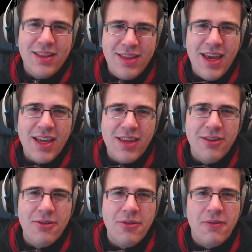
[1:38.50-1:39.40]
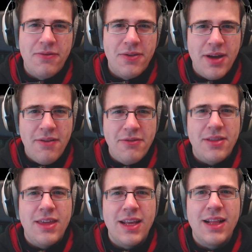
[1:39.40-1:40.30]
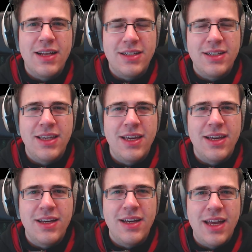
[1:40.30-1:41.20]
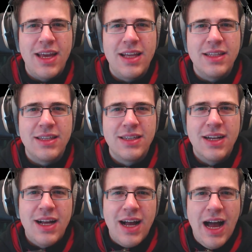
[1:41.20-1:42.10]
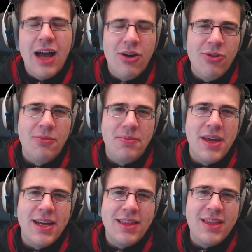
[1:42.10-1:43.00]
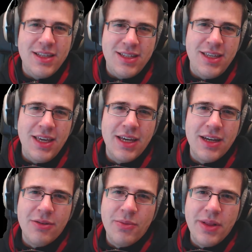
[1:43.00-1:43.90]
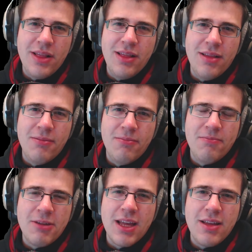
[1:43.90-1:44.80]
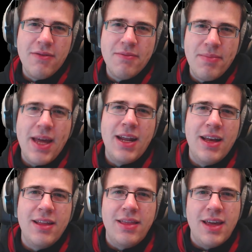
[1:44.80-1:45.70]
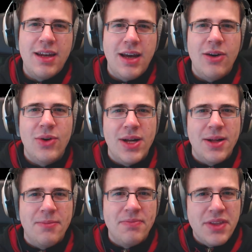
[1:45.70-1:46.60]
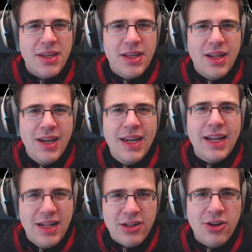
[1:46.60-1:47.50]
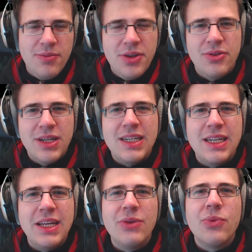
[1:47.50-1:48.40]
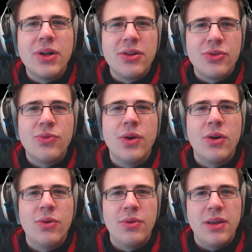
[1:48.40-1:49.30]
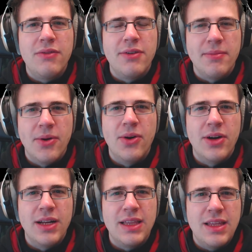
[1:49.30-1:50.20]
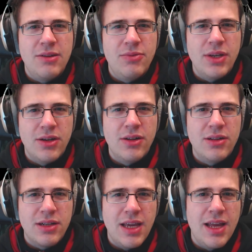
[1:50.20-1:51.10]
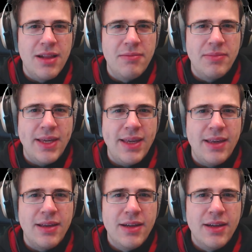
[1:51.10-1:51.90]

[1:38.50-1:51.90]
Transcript: thank you for everything last year, and I hope that this year will get even better and that our little community will grow even more and that we all can be